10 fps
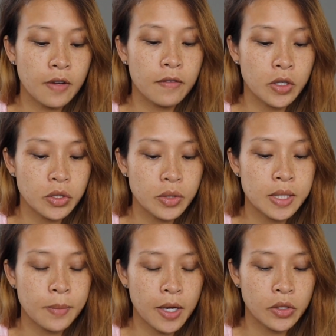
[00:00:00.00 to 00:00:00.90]
first
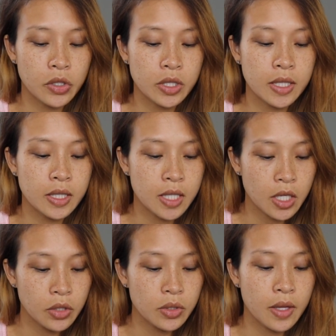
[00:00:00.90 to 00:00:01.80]
responders
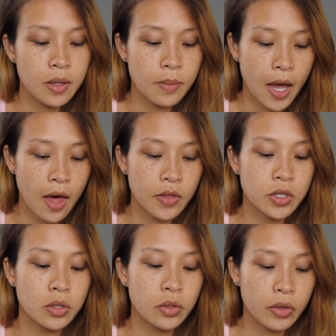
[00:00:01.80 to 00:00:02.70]
continues on the path
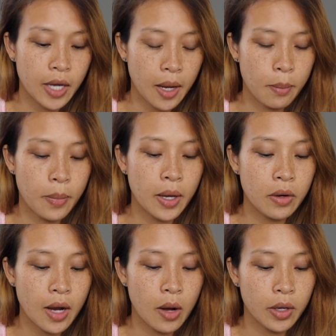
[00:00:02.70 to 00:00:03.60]
to create
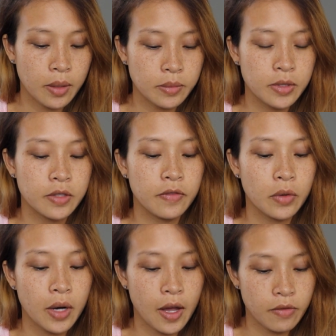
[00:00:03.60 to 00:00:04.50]
better outcomes
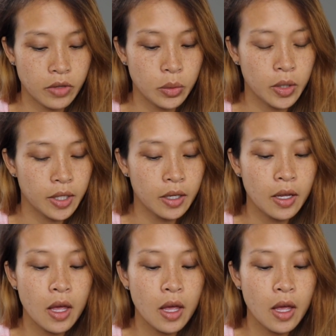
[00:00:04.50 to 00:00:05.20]
for everyone.